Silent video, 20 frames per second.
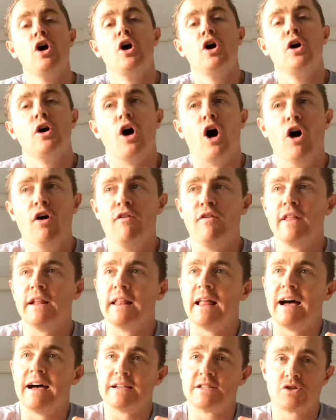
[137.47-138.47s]
over the
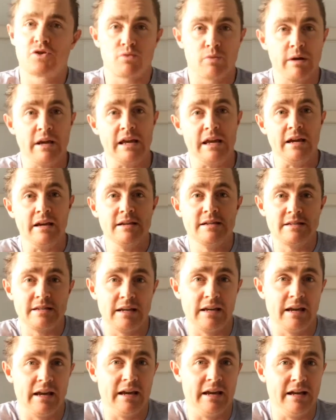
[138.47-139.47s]
last 3 years
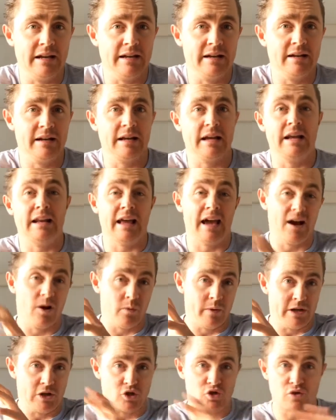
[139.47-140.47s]
in how
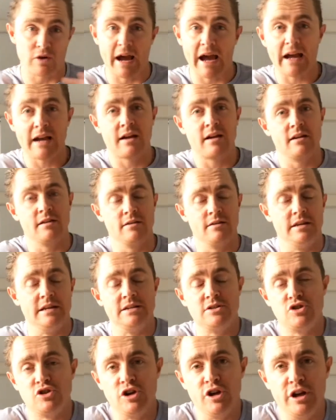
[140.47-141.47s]
we track
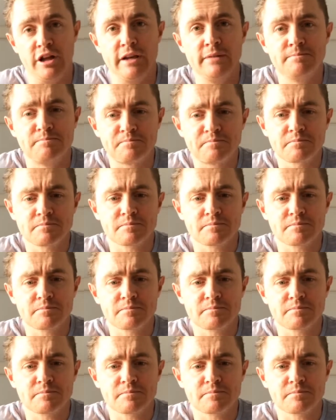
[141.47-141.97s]
this journey,